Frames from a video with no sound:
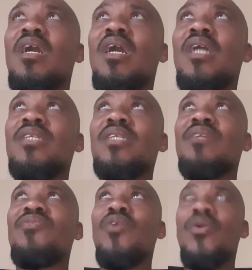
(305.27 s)
other
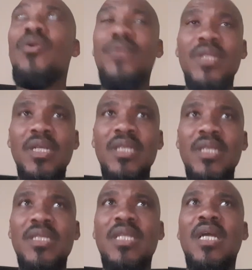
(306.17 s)
foreigners
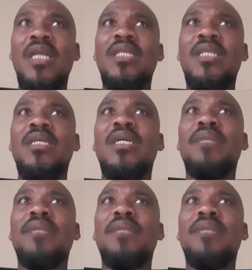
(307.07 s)
and other